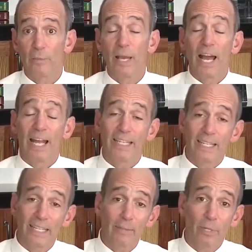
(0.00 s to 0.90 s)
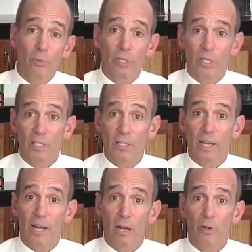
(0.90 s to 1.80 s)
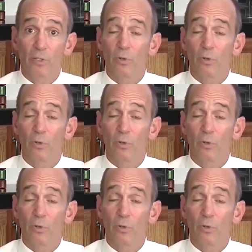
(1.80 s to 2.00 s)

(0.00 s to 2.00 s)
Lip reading: sleep, ideally between 6 and 8 hours.